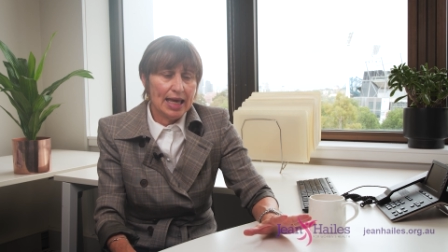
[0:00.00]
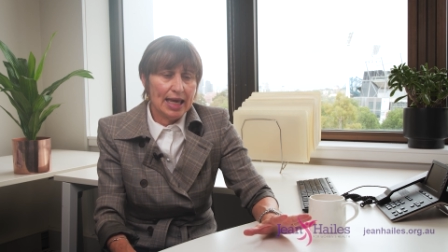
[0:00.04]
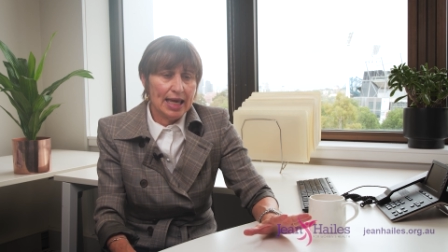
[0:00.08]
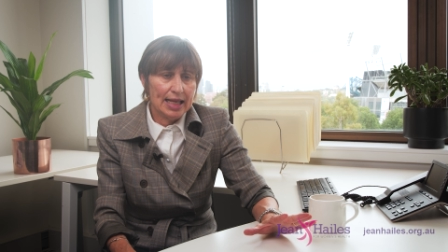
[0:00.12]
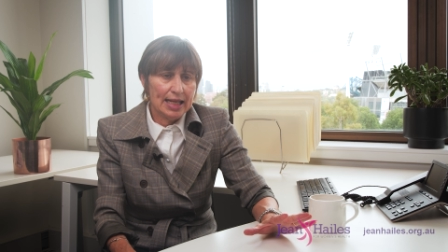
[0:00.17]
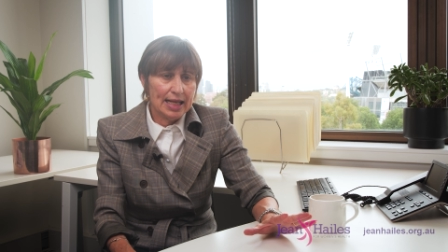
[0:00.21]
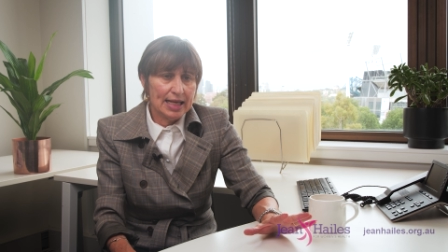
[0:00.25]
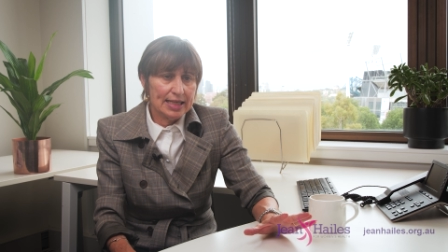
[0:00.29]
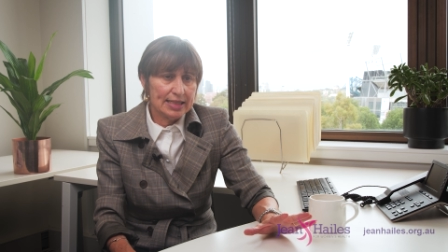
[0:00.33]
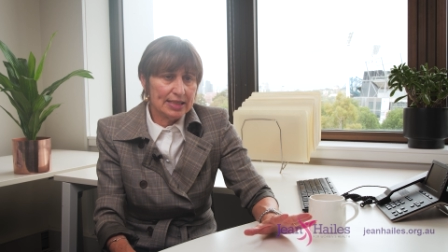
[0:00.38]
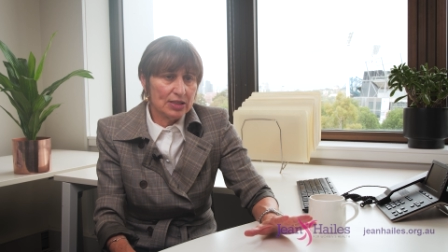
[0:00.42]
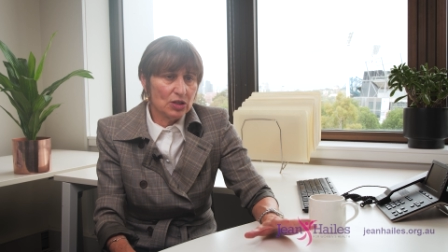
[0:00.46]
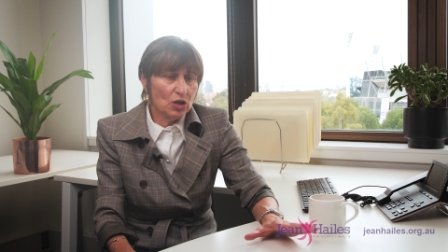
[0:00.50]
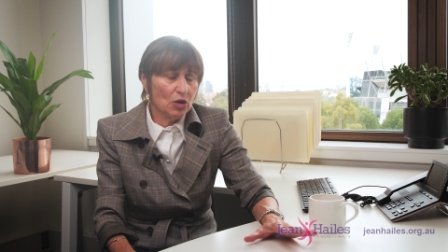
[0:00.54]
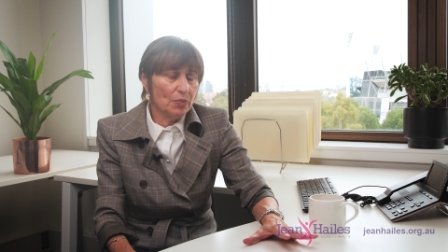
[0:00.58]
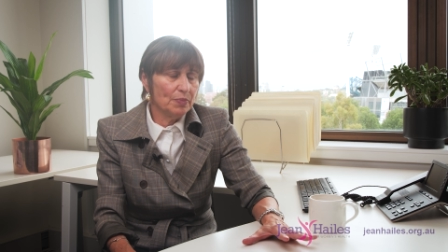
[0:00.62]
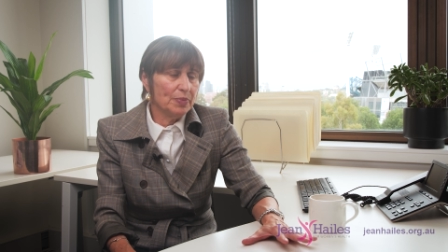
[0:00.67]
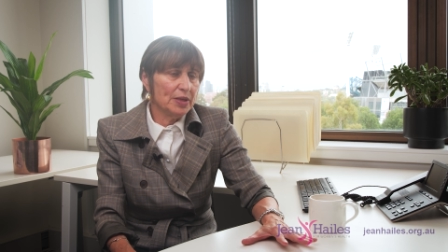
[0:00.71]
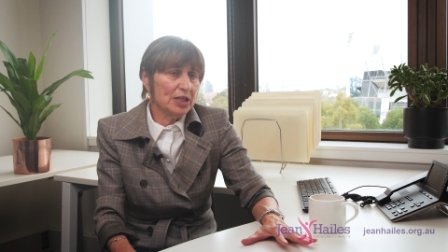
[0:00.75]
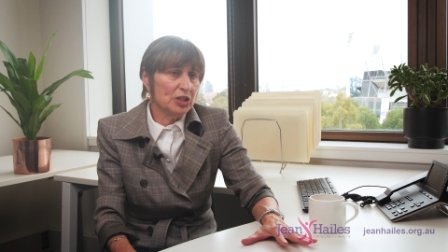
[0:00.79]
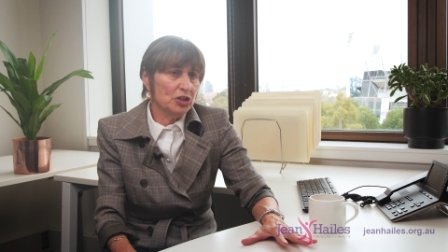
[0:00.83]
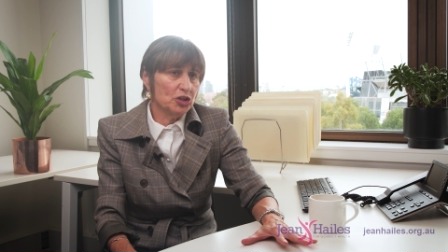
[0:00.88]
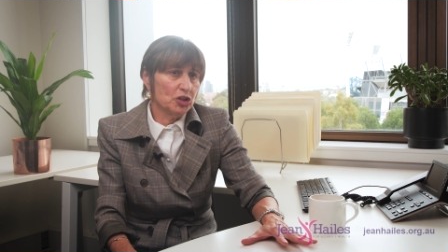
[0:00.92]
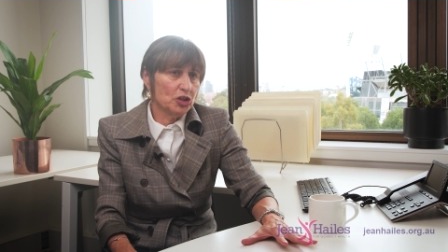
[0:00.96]
It has not
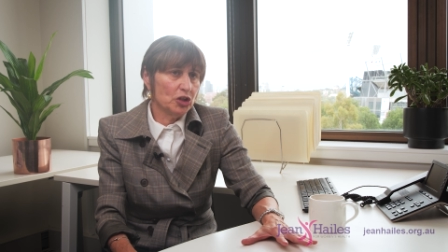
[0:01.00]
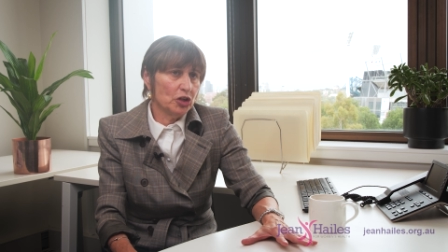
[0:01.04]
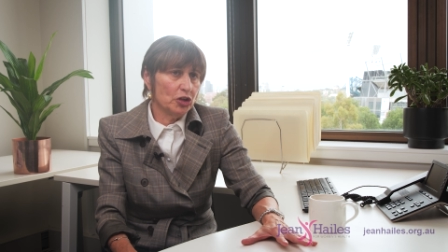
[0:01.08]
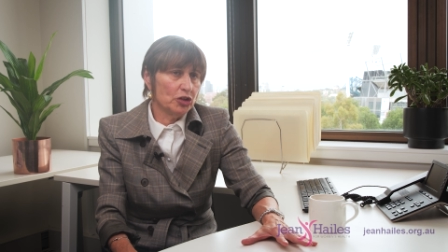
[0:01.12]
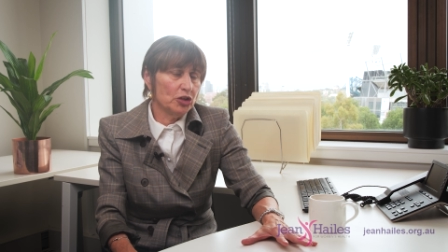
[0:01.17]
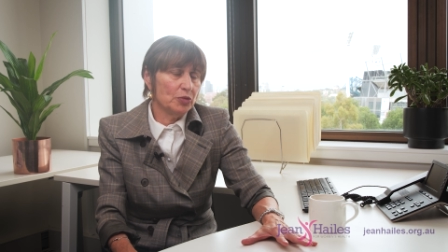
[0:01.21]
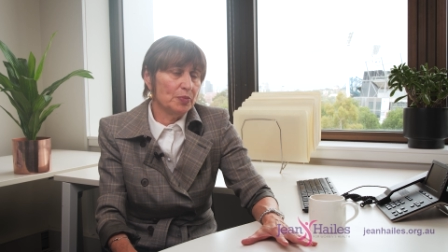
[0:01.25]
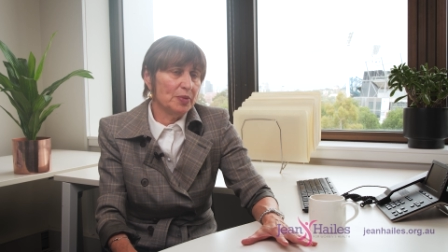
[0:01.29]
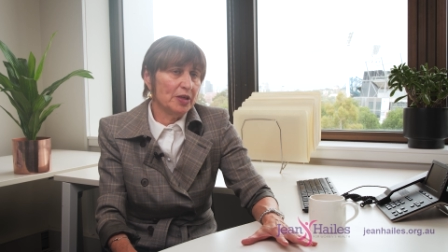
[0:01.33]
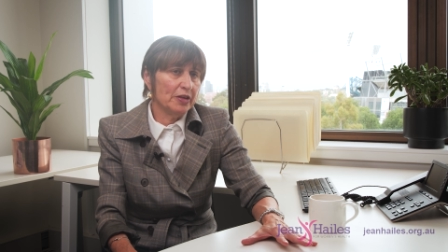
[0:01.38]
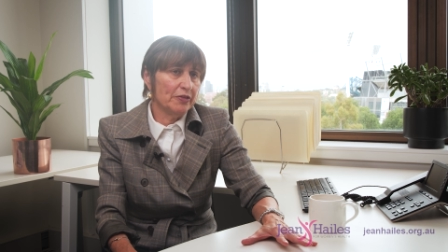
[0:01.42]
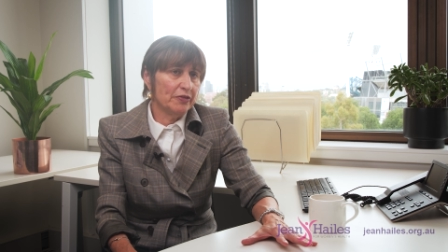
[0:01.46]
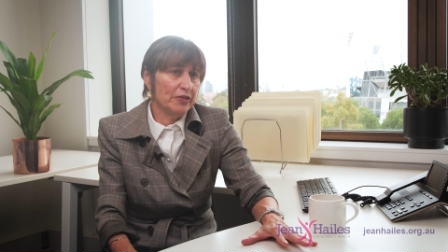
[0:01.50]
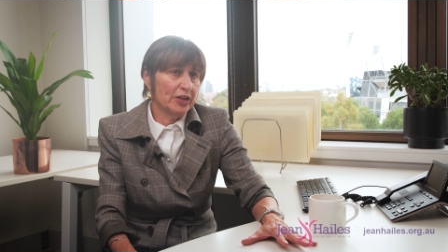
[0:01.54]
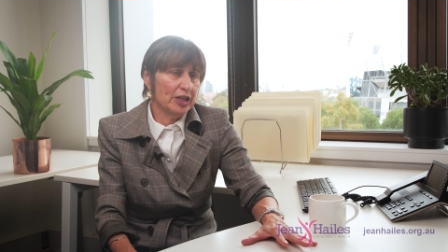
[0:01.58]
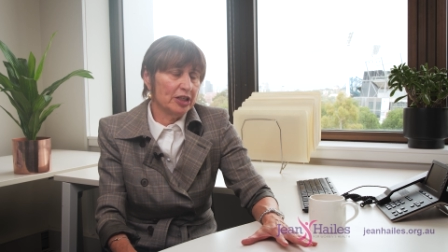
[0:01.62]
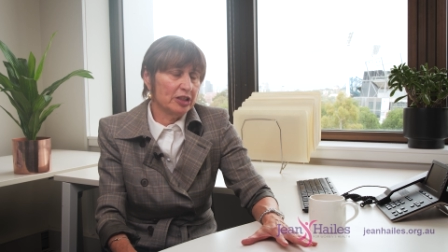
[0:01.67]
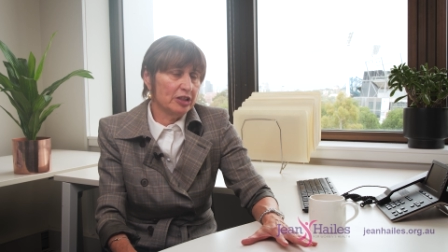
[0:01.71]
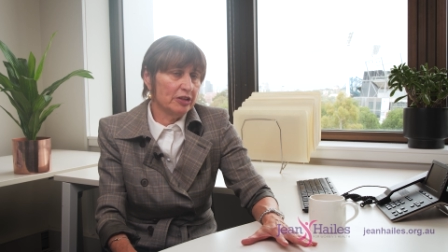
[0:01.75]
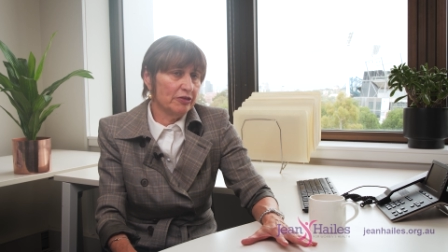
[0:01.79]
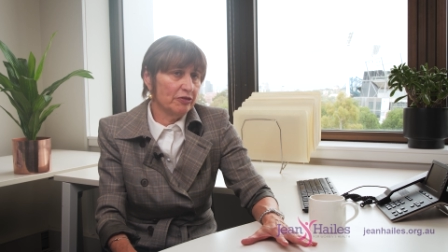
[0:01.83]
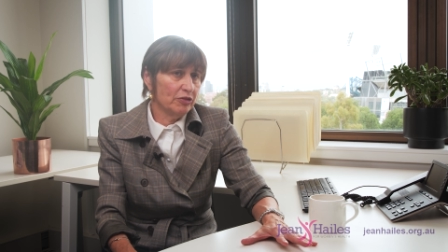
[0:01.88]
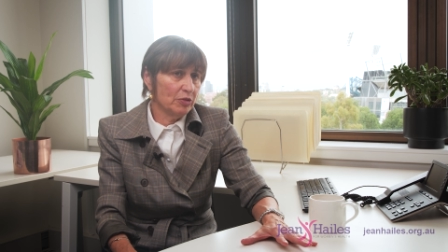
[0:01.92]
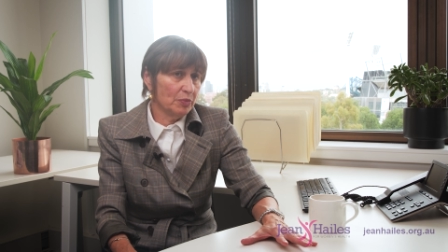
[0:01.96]
been shown to be
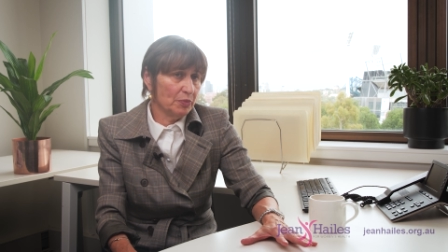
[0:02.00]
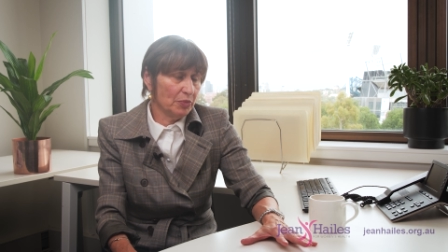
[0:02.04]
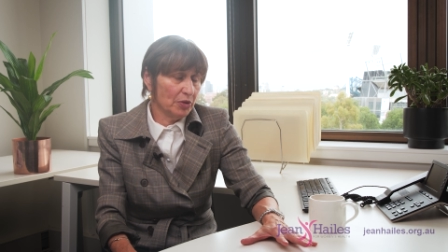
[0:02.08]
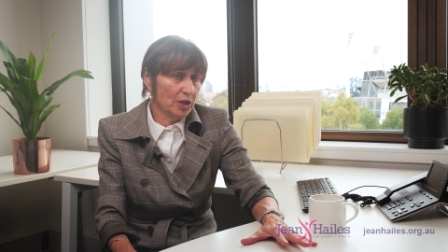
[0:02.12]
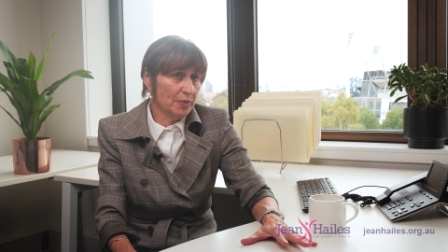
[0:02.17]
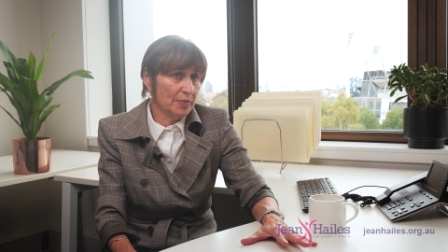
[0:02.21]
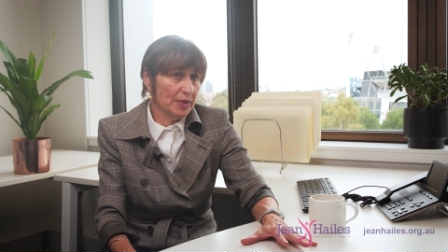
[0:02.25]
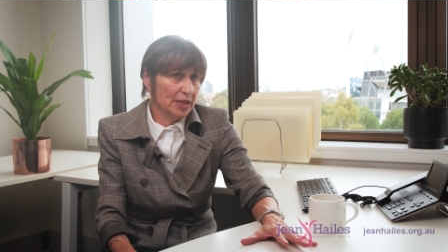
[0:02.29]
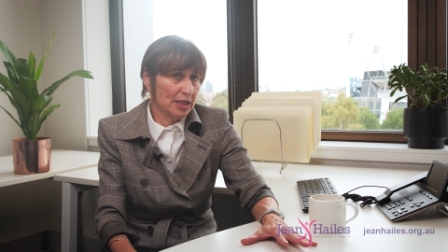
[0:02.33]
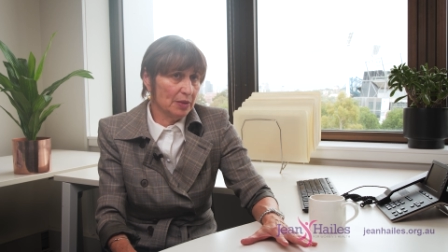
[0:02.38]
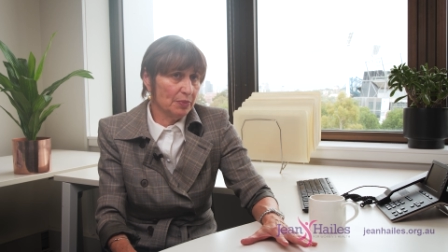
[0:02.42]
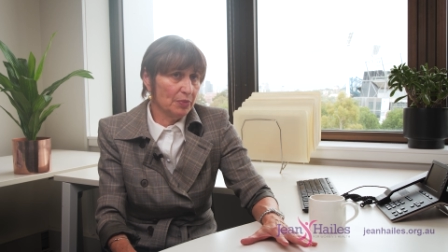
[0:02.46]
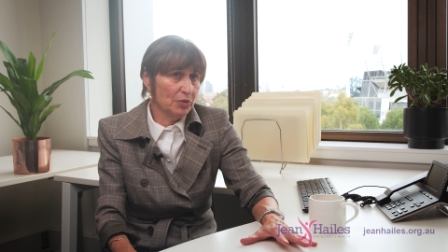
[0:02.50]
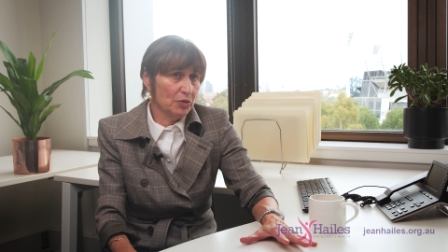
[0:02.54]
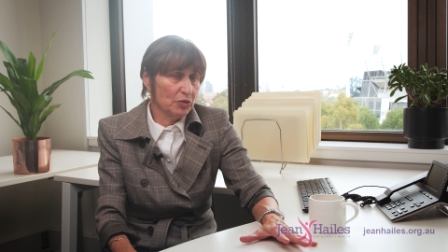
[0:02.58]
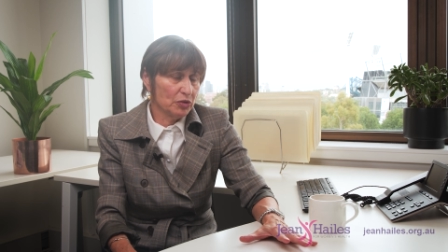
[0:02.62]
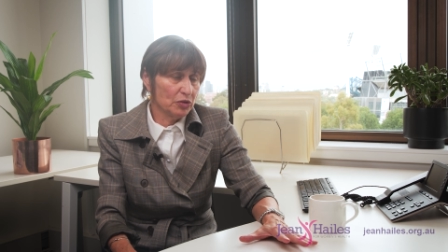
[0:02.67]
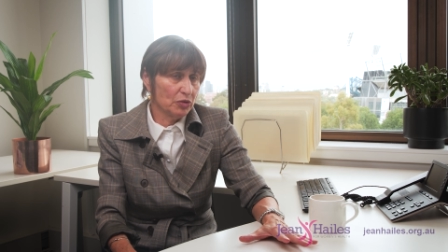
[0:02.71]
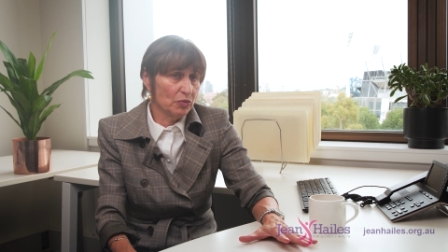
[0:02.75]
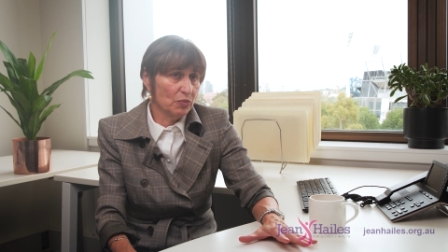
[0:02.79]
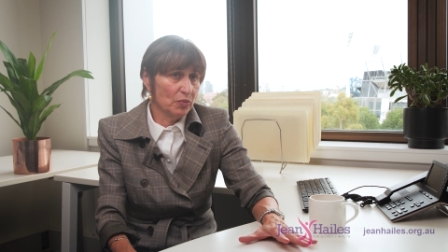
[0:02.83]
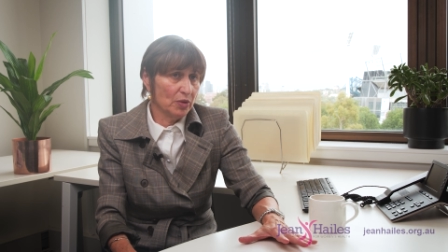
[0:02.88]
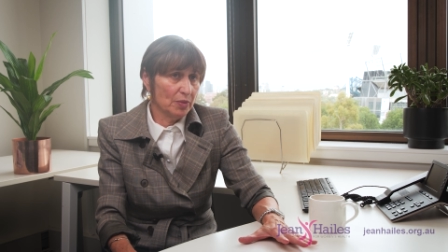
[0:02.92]
effective for premenopausal